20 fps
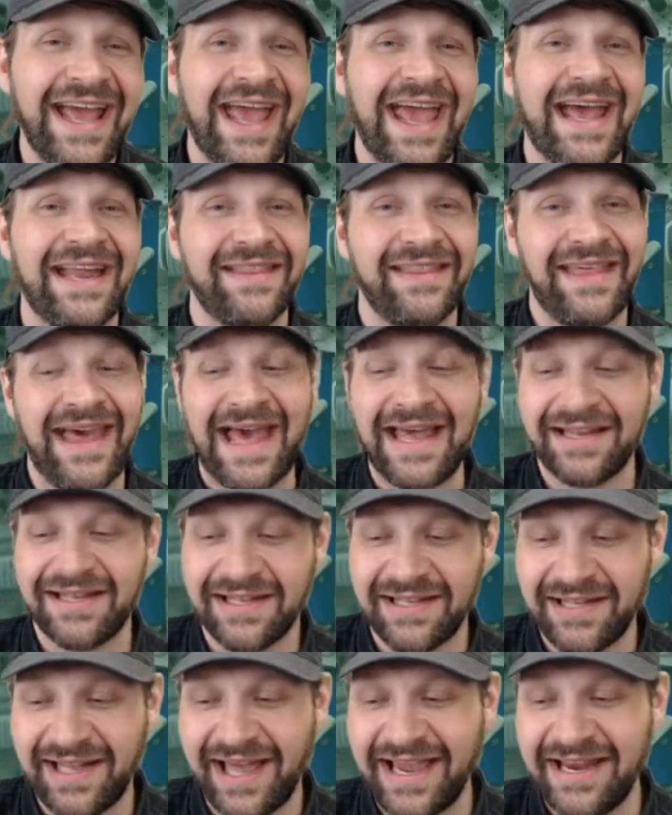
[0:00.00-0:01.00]
And that
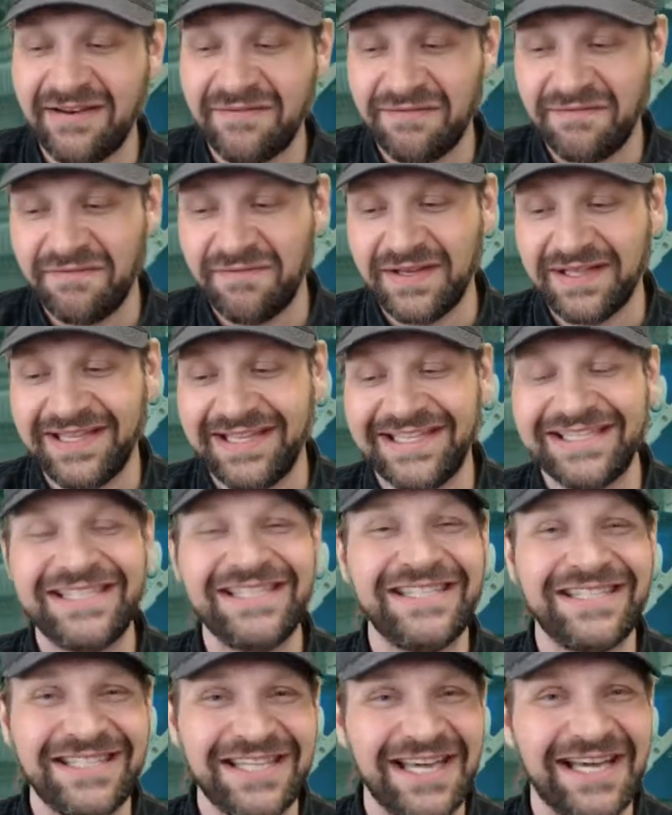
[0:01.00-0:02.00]
light filling
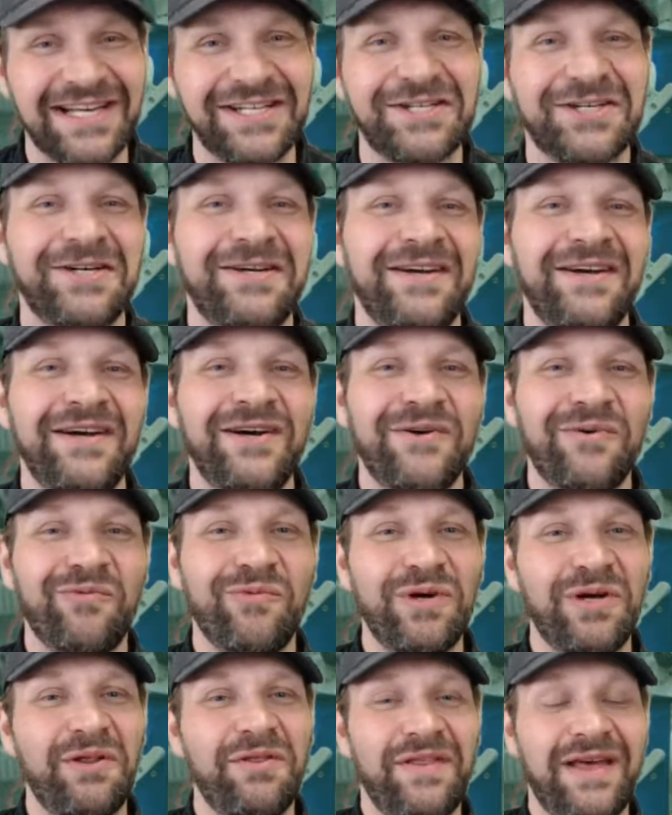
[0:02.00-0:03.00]
stitch
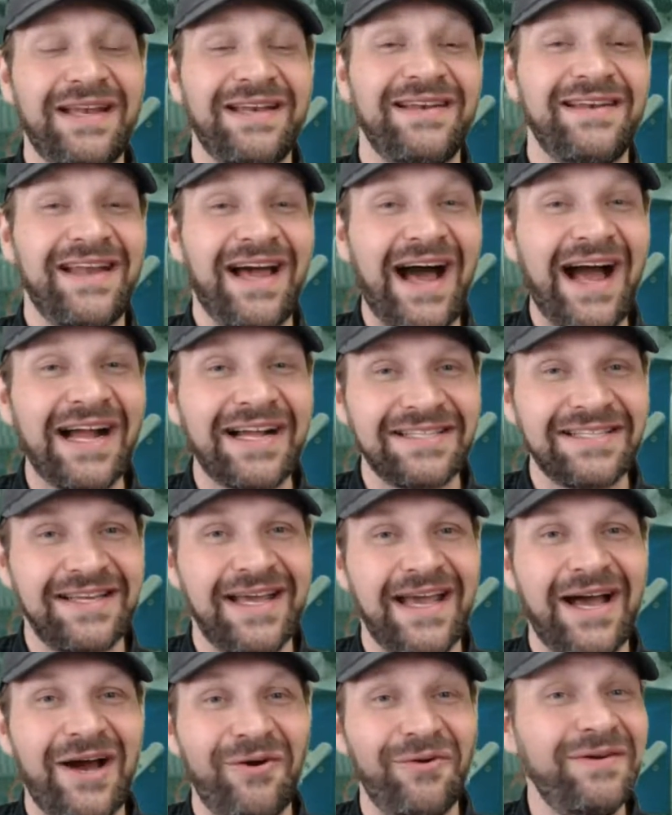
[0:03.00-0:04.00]
will then knock
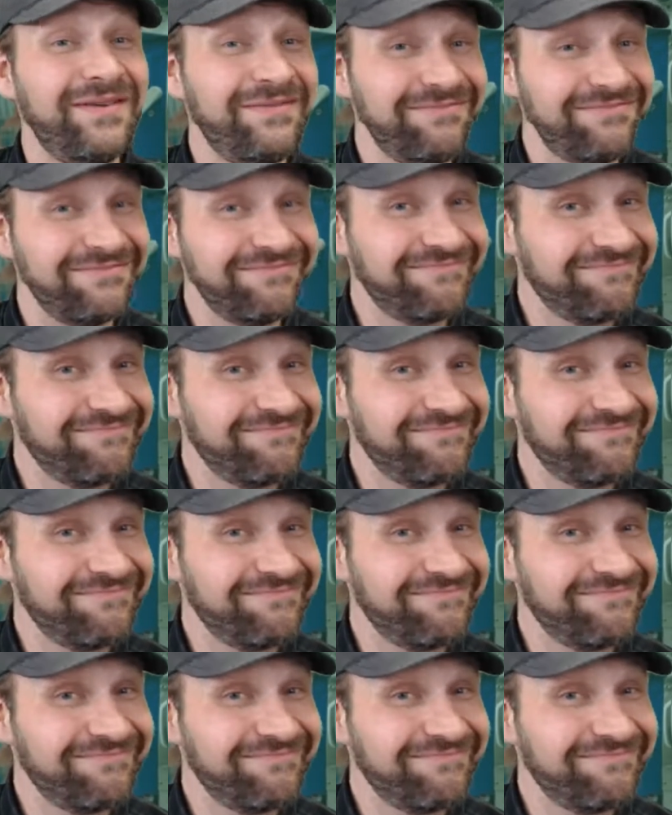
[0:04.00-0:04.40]
down,